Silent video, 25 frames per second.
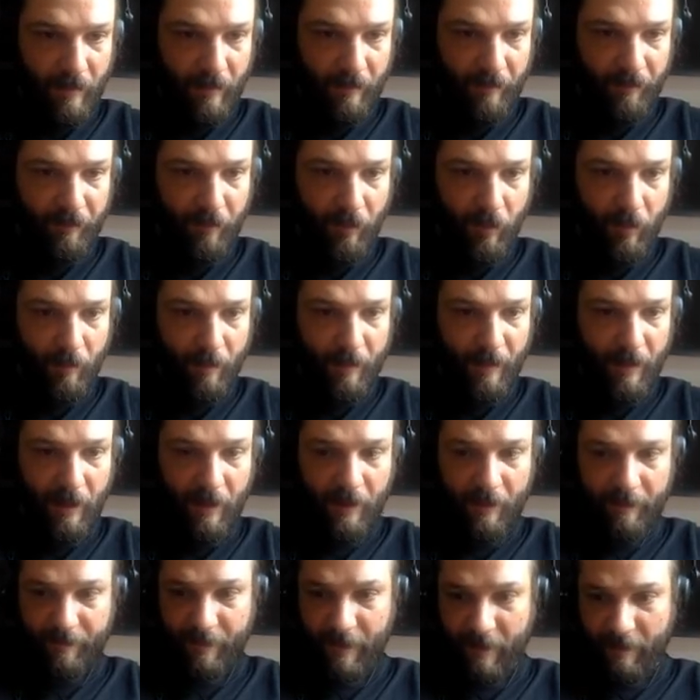a 4
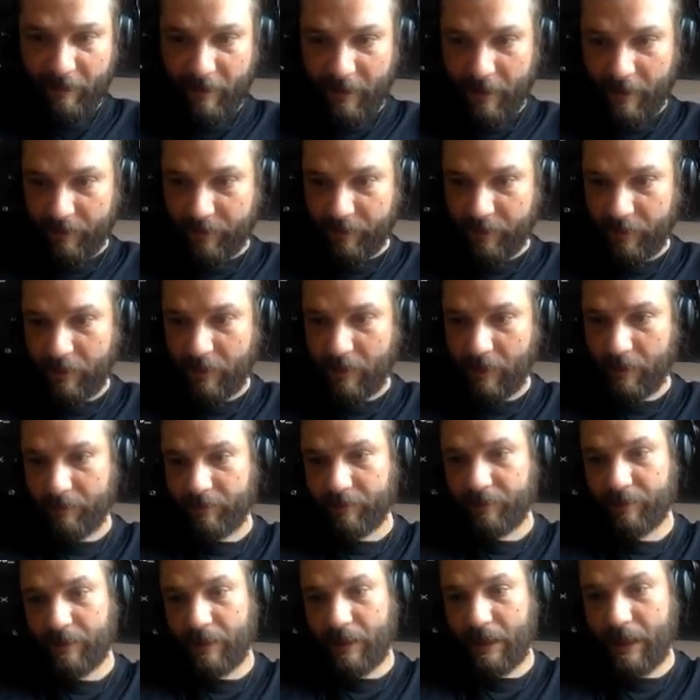bar variation. I'm
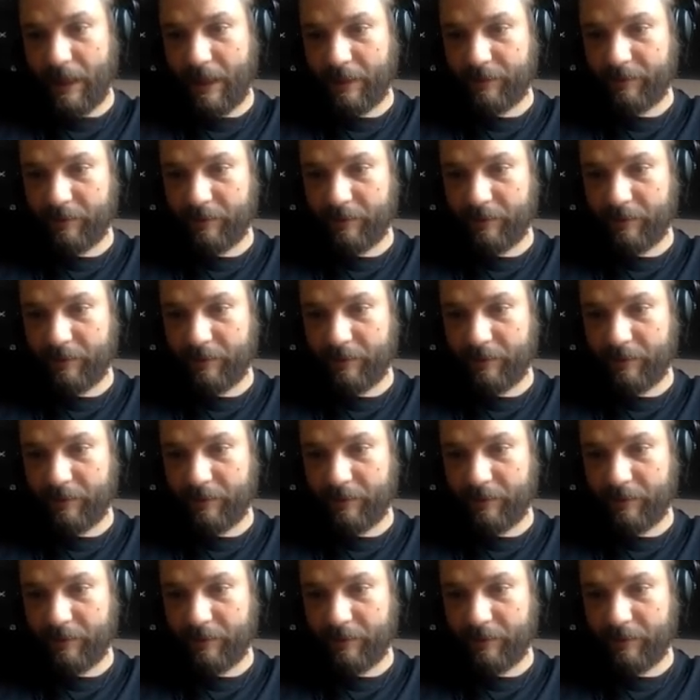just going to